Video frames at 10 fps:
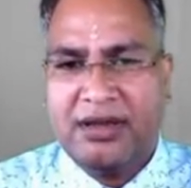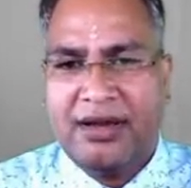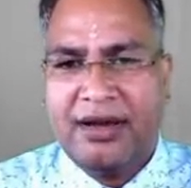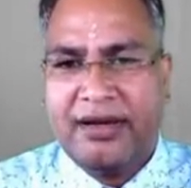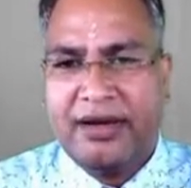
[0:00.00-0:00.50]

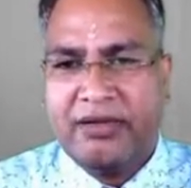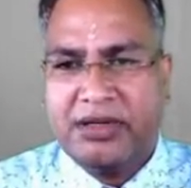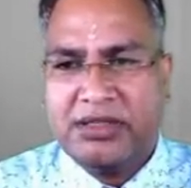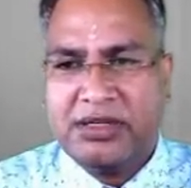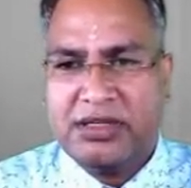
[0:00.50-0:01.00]
and
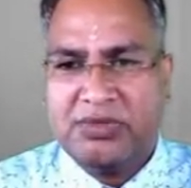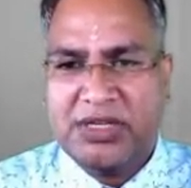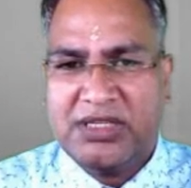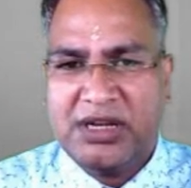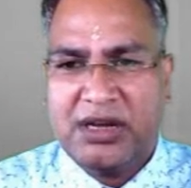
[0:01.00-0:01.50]
traversing is
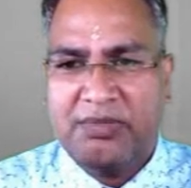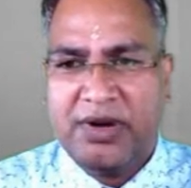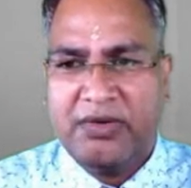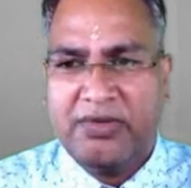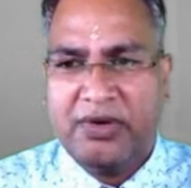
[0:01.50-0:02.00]
basically
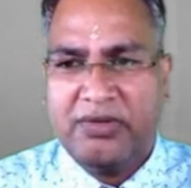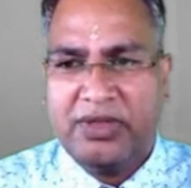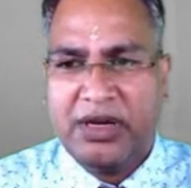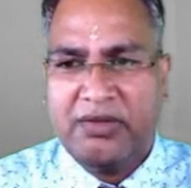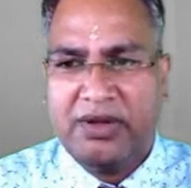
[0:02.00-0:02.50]
performed
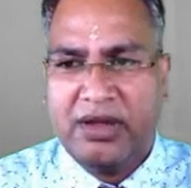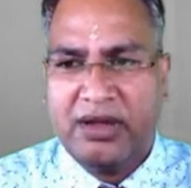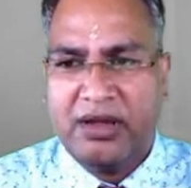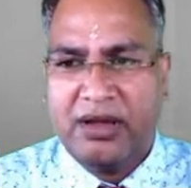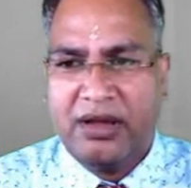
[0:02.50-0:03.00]
three way:
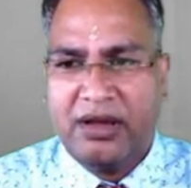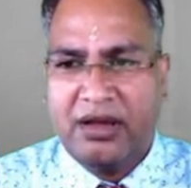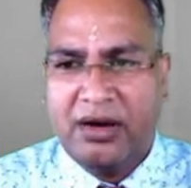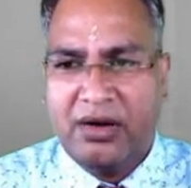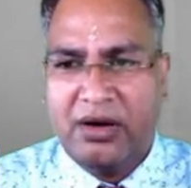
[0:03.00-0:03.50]

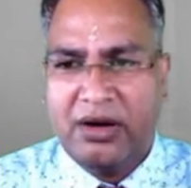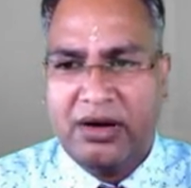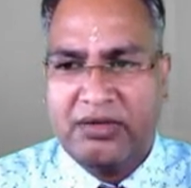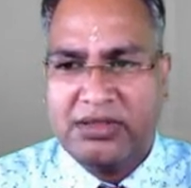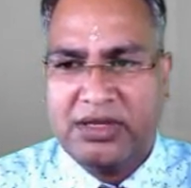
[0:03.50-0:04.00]
in order
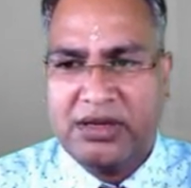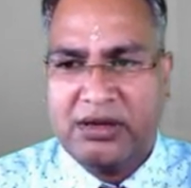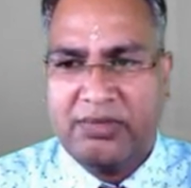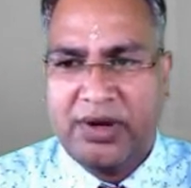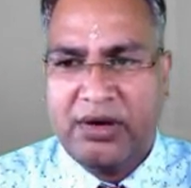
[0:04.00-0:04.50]
traversing,
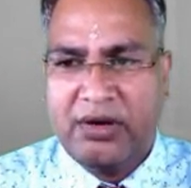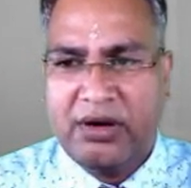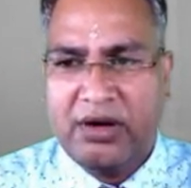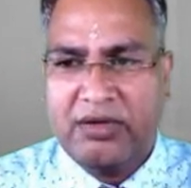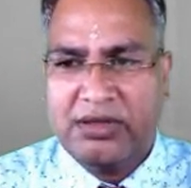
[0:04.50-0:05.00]
pre-order
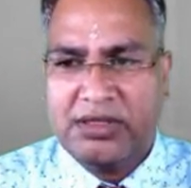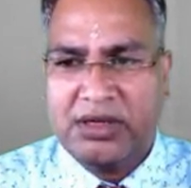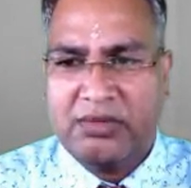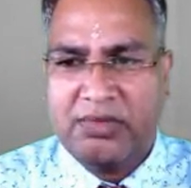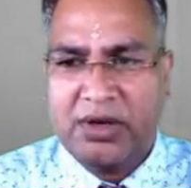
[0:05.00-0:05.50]
traversing,
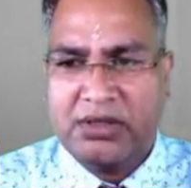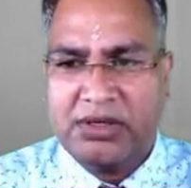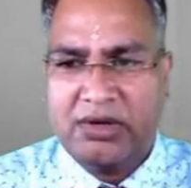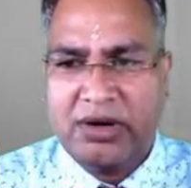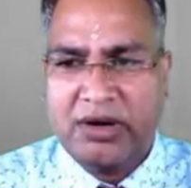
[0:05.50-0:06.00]

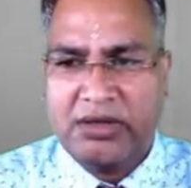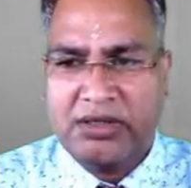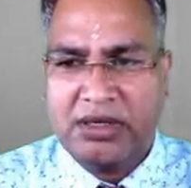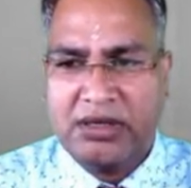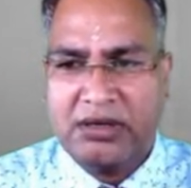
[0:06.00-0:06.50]
post-order
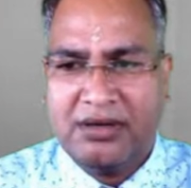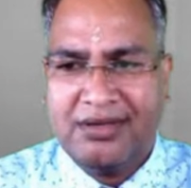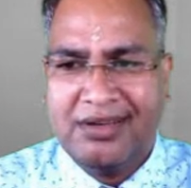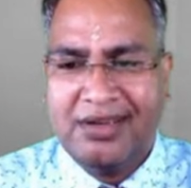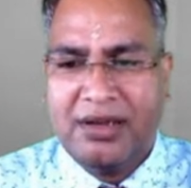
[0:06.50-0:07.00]
traversing,
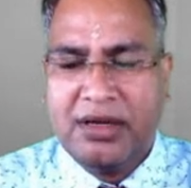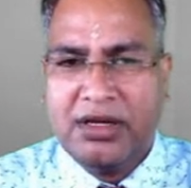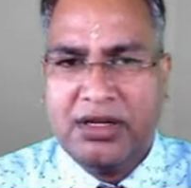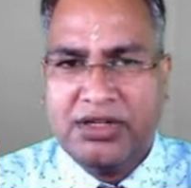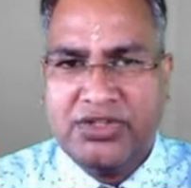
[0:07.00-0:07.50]

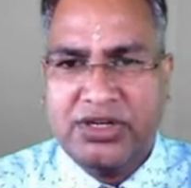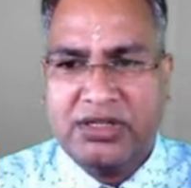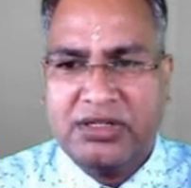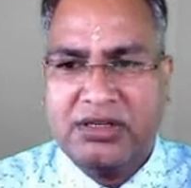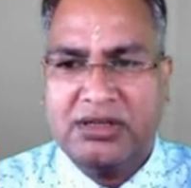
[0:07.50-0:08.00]

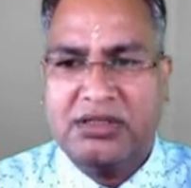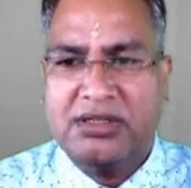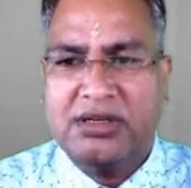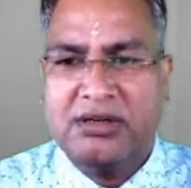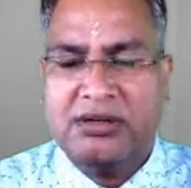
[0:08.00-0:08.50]
insertions
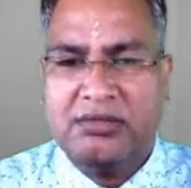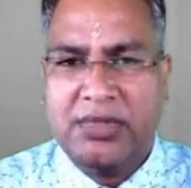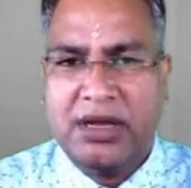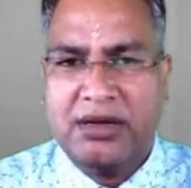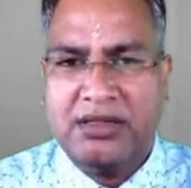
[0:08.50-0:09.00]
in
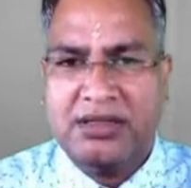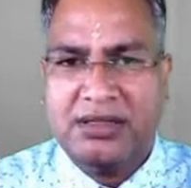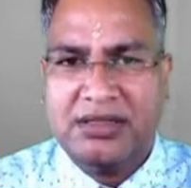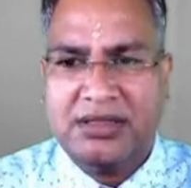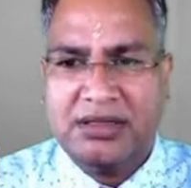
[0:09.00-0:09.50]
binary
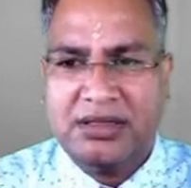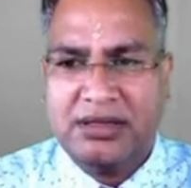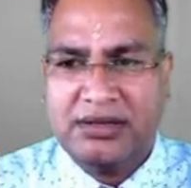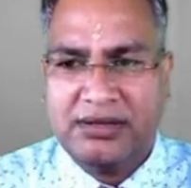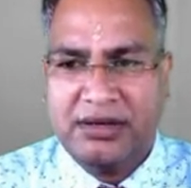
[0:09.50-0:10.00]
search tree,
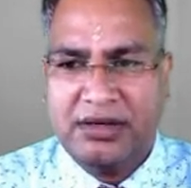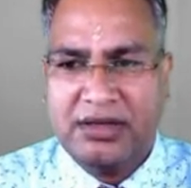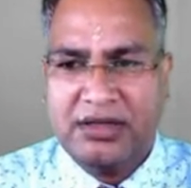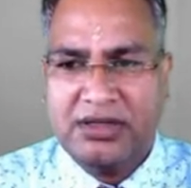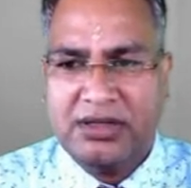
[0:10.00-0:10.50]

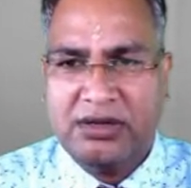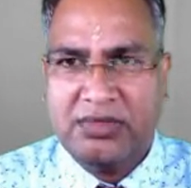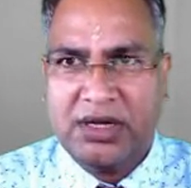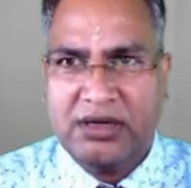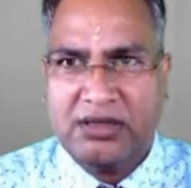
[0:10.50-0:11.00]
deletion in
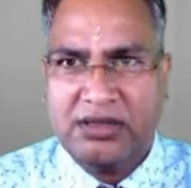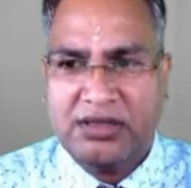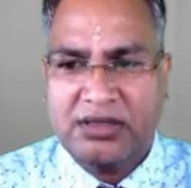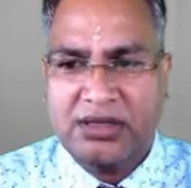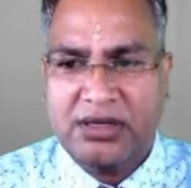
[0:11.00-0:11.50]
binary search
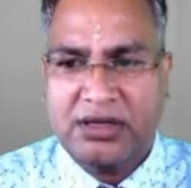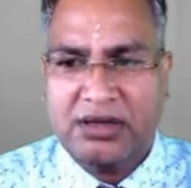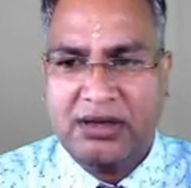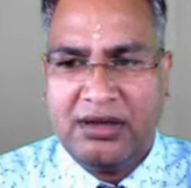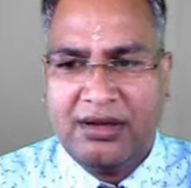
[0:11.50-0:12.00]
tree,
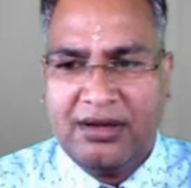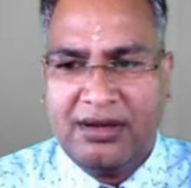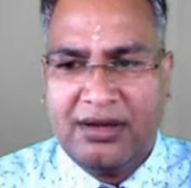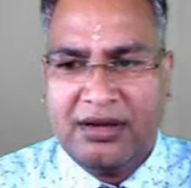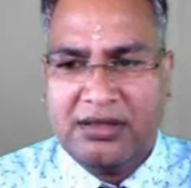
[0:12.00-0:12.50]

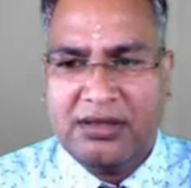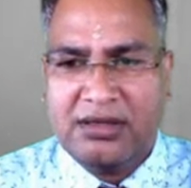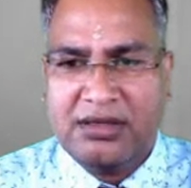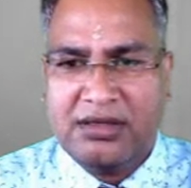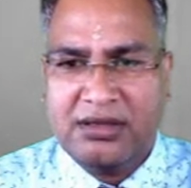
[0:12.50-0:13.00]
and
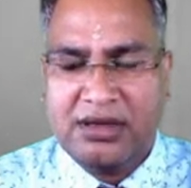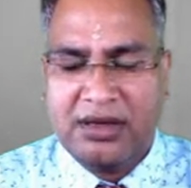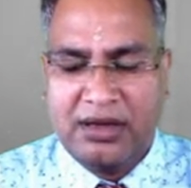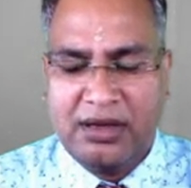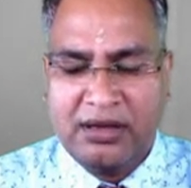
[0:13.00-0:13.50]
insertion
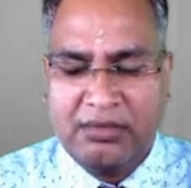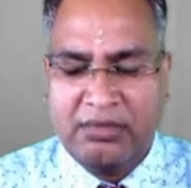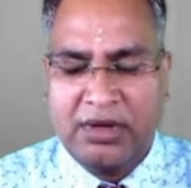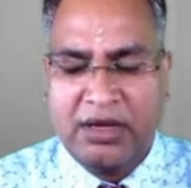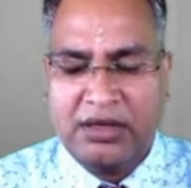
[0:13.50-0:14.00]
in
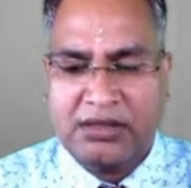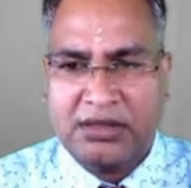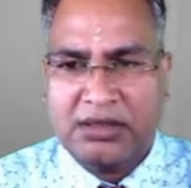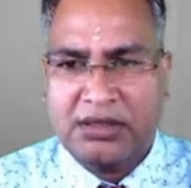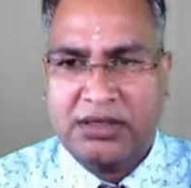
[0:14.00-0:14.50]
binary
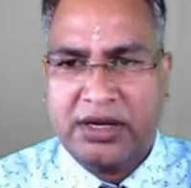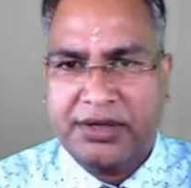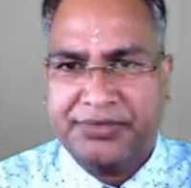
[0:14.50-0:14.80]
search tree.